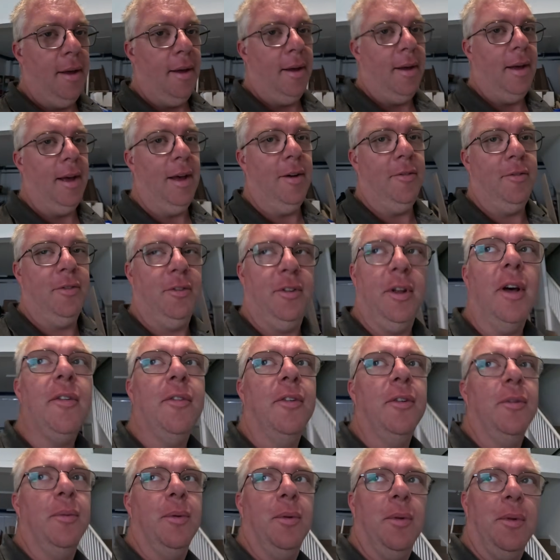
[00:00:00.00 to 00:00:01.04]
have
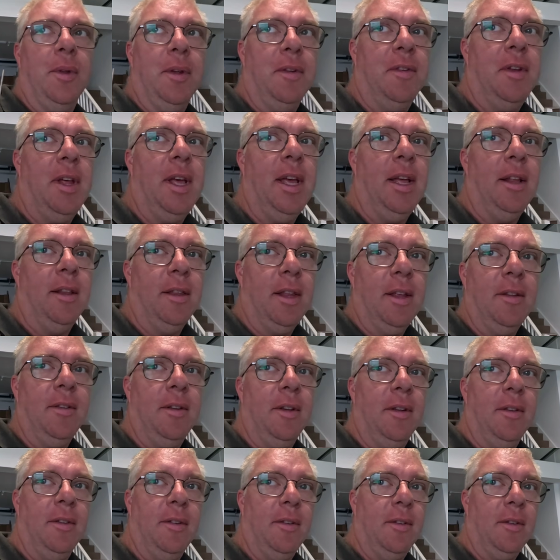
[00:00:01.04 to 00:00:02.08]
suffered with all this heat, this
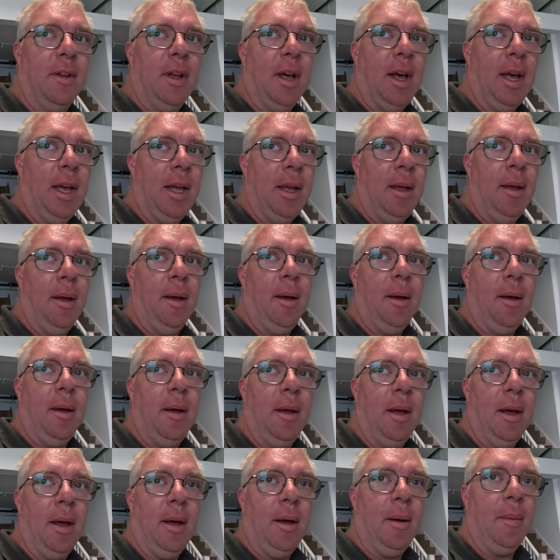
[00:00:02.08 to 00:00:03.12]
is a
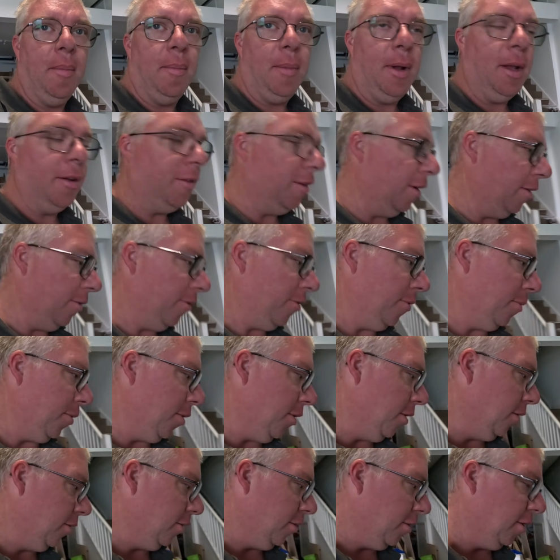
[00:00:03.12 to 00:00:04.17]
blessing from
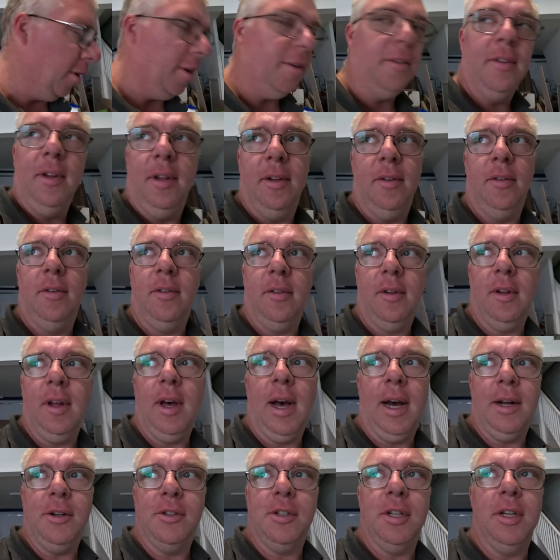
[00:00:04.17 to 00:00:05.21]
God. This is
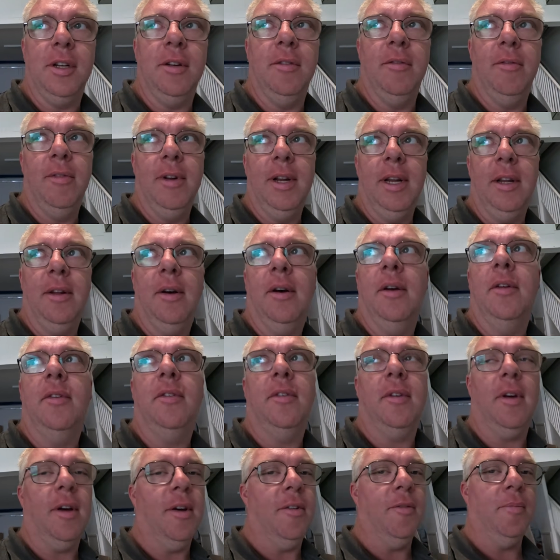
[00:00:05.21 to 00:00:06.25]
actually really nice.
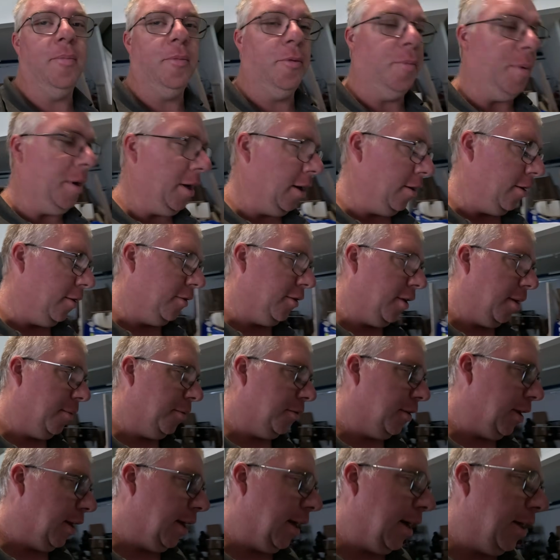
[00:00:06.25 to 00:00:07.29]
I've spent a lot of time
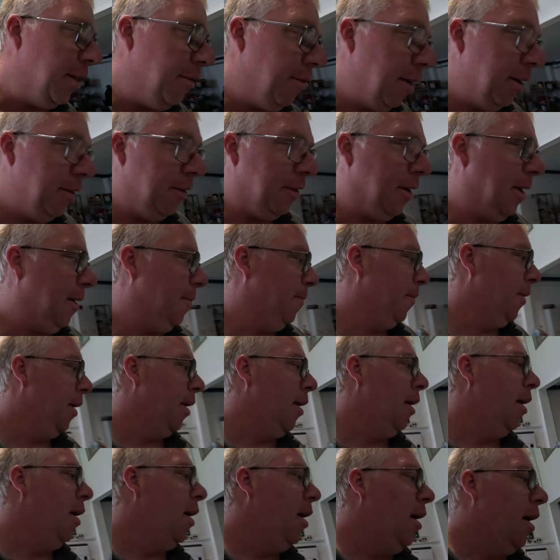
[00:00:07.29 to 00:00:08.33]
standing out in the rain today.
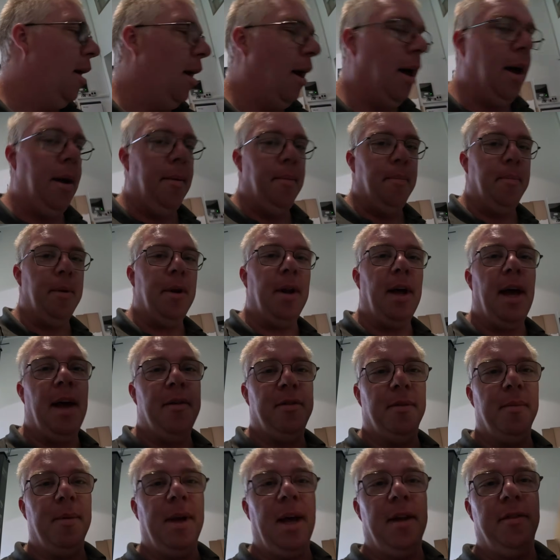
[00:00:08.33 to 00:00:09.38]
But I have
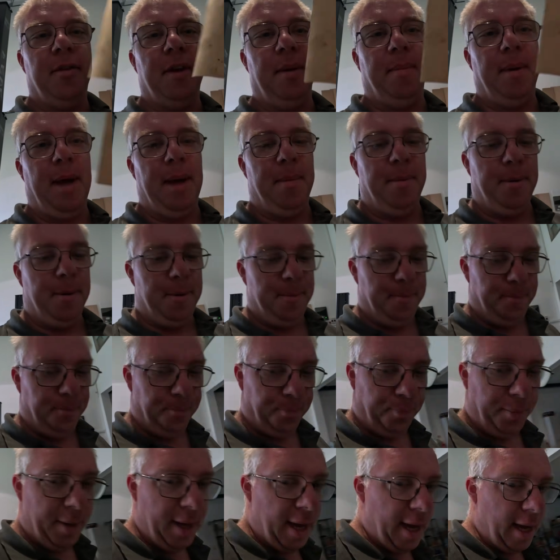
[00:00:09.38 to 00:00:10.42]
some gasket paper,
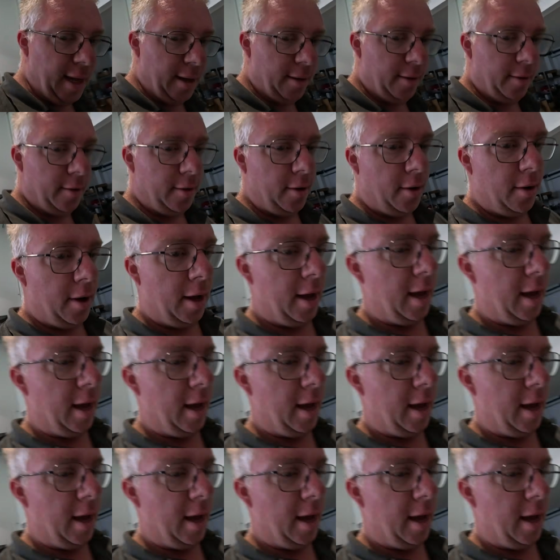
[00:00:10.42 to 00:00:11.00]
and I